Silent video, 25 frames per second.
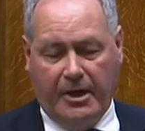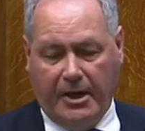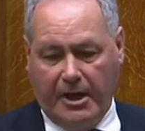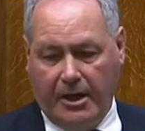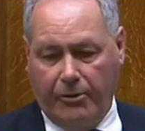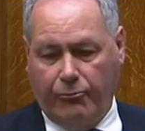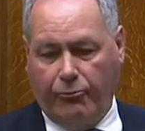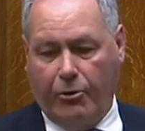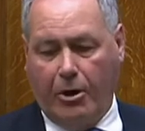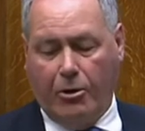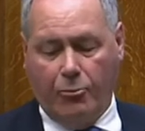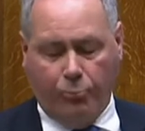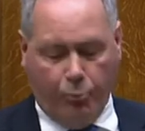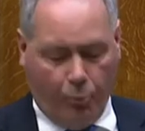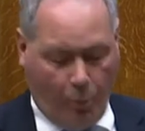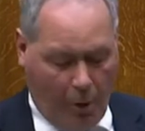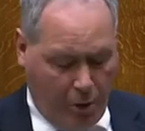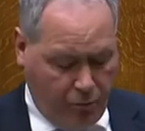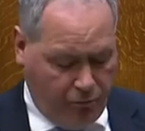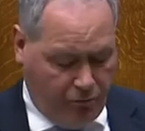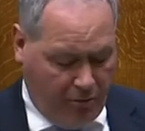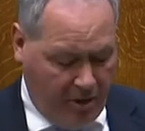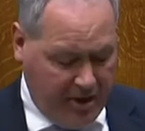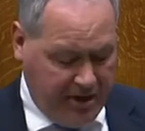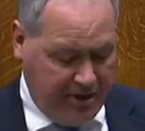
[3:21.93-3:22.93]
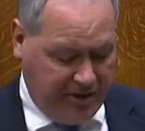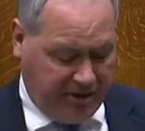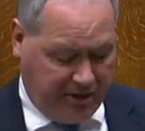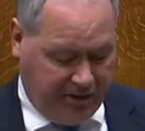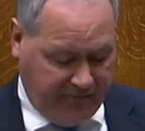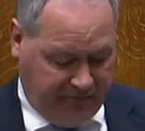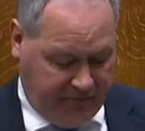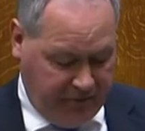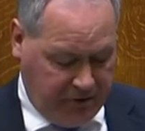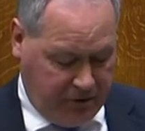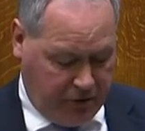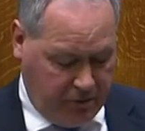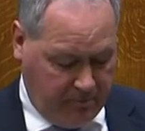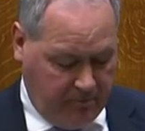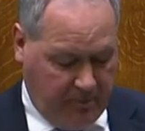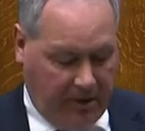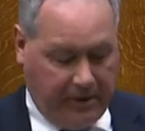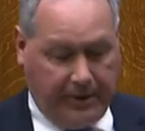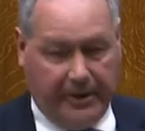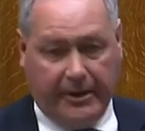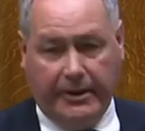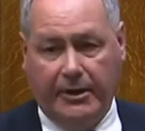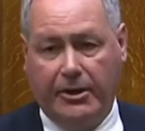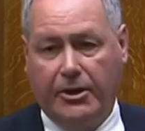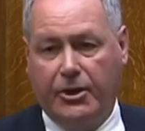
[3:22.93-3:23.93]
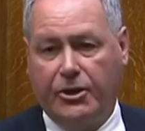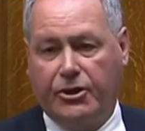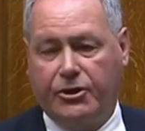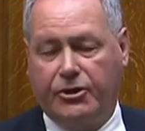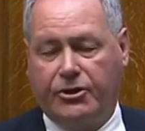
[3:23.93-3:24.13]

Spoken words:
it won't raise sufficient money